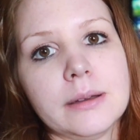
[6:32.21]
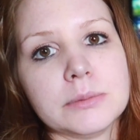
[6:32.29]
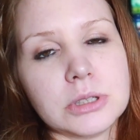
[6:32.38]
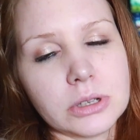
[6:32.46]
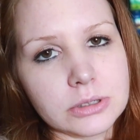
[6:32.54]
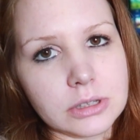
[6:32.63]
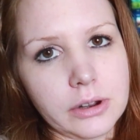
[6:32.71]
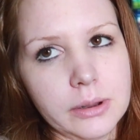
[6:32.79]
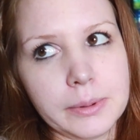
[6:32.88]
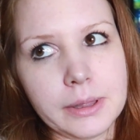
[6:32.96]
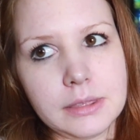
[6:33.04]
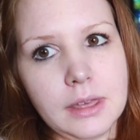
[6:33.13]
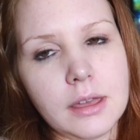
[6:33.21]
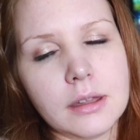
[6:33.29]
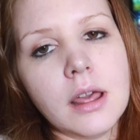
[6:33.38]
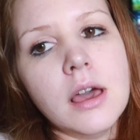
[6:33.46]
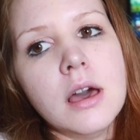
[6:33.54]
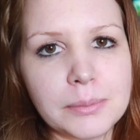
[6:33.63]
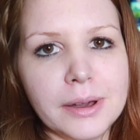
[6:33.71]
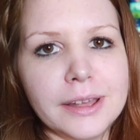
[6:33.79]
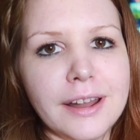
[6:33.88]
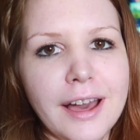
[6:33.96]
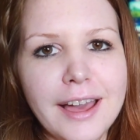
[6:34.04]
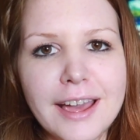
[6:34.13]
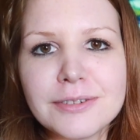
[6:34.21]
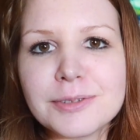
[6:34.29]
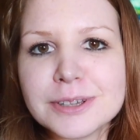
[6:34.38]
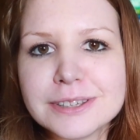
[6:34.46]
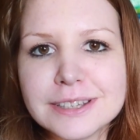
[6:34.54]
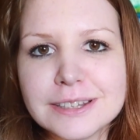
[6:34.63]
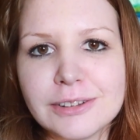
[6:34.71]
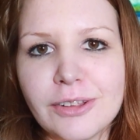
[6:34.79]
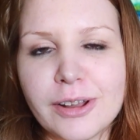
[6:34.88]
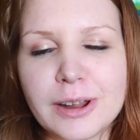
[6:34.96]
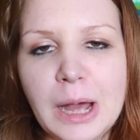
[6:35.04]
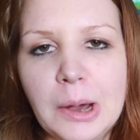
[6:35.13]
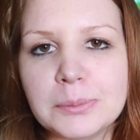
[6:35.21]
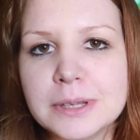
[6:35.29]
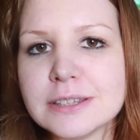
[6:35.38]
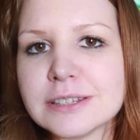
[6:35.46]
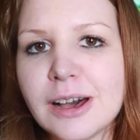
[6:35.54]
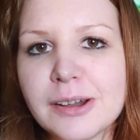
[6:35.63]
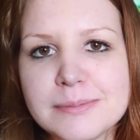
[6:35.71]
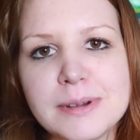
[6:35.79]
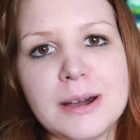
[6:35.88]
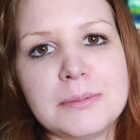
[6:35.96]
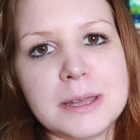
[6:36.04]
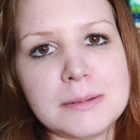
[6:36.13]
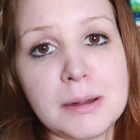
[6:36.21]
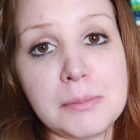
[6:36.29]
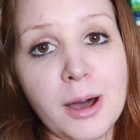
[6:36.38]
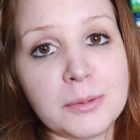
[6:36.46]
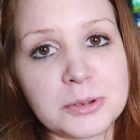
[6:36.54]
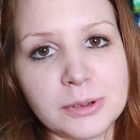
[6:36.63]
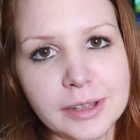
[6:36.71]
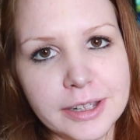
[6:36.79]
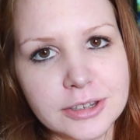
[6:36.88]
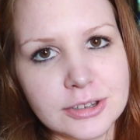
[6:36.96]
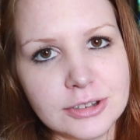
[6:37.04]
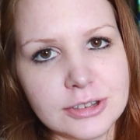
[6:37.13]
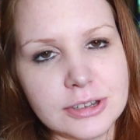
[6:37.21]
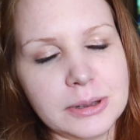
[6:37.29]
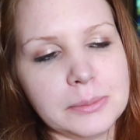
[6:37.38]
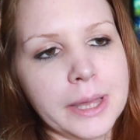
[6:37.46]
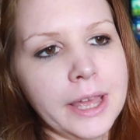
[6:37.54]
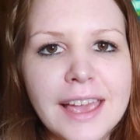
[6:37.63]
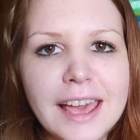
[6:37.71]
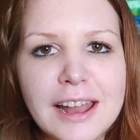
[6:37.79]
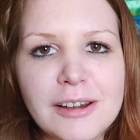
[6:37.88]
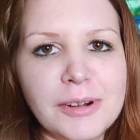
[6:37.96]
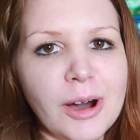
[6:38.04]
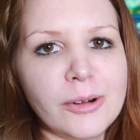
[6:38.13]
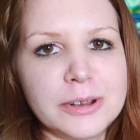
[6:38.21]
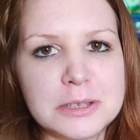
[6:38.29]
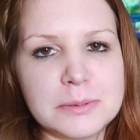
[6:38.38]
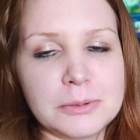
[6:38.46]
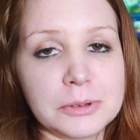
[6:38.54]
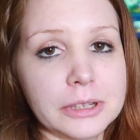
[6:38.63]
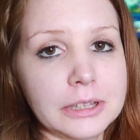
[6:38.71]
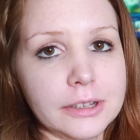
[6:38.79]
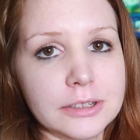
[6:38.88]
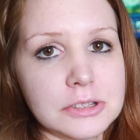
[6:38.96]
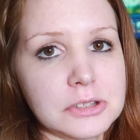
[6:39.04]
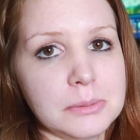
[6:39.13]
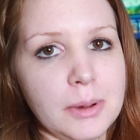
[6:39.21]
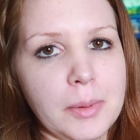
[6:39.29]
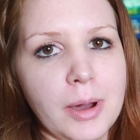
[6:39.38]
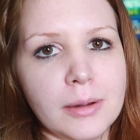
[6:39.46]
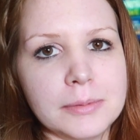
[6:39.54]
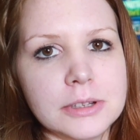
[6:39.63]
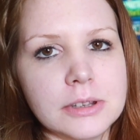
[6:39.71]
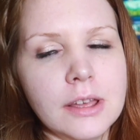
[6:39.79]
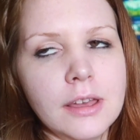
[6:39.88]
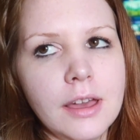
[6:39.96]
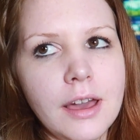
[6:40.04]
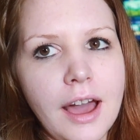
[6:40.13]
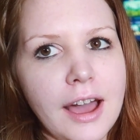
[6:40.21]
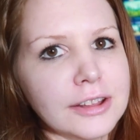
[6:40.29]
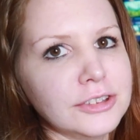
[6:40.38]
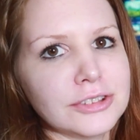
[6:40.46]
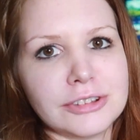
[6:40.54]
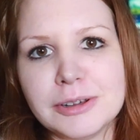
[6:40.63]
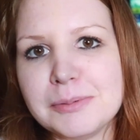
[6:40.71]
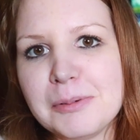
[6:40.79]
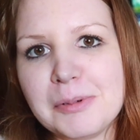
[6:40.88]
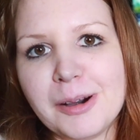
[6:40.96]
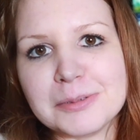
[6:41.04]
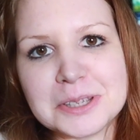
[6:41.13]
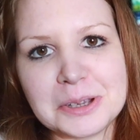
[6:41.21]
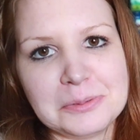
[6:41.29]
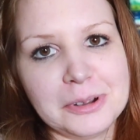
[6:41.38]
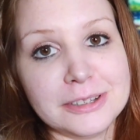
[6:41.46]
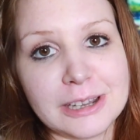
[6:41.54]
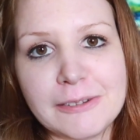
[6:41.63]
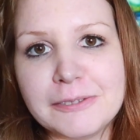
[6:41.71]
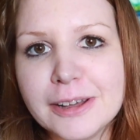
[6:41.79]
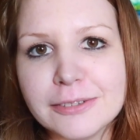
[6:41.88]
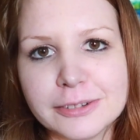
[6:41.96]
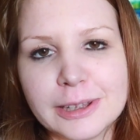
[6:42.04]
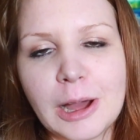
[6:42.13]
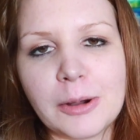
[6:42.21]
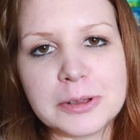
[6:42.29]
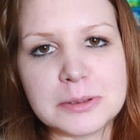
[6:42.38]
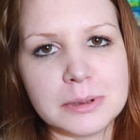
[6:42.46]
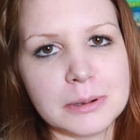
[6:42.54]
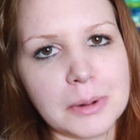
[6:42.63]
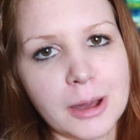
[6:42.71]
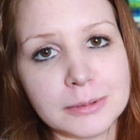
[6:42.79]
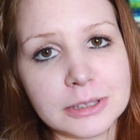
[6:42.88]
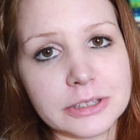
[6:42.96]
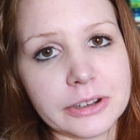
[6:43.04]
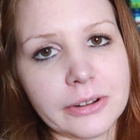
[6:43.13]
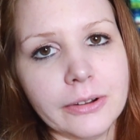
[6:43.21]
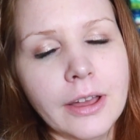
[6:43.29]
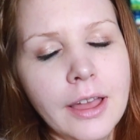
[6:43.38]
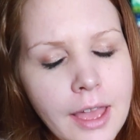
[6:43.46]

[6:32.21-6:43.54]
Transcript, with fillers: I'm so sorry about that, but I have received a lot of comments talking about me and my mom's relationship, and I've always been really close to my mom, and I just love my mom so much. I've definitely always been a mama's girl.